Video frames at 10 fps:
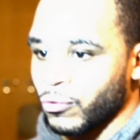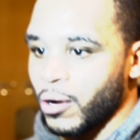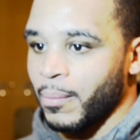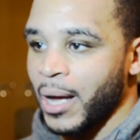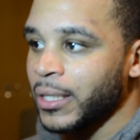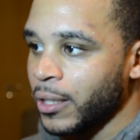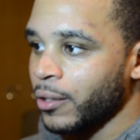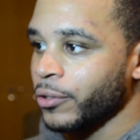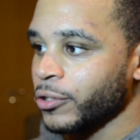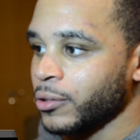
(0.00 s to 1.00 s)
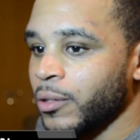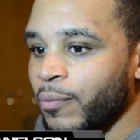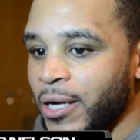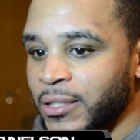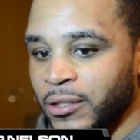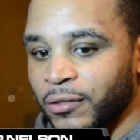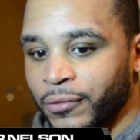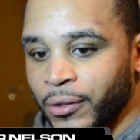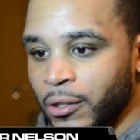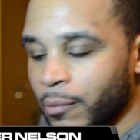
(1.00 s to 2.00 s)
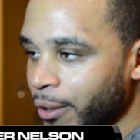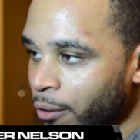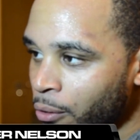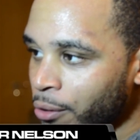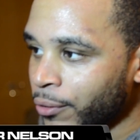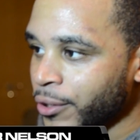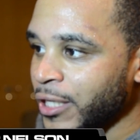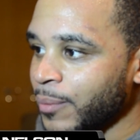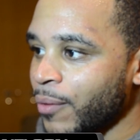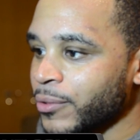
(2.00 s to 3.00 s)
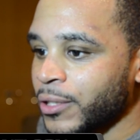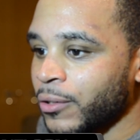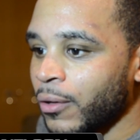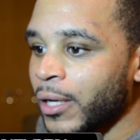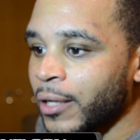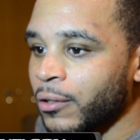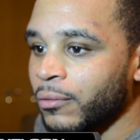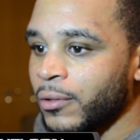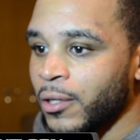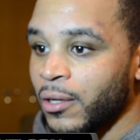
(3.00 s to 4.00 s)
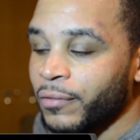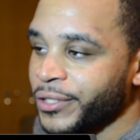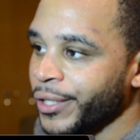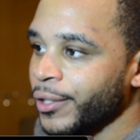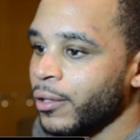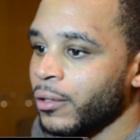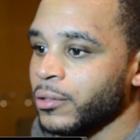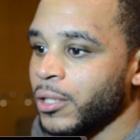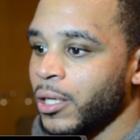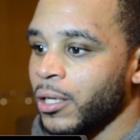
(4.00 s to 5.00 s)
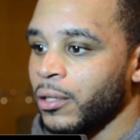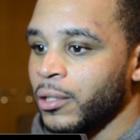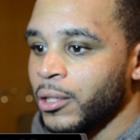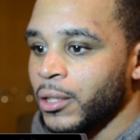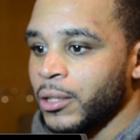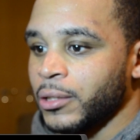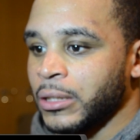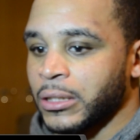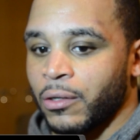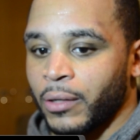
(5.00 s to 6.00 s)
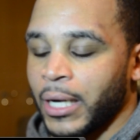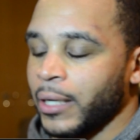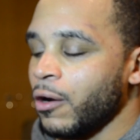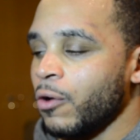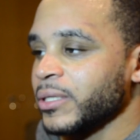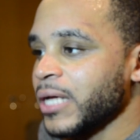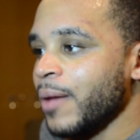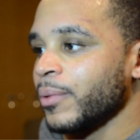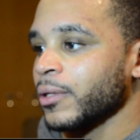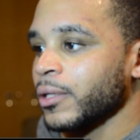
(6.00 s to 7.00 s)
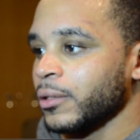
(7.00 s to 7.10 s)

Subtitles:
Well, my years, the process of coming and going on the team, I was in Orlando for 10 years, just knowing that it could always happen.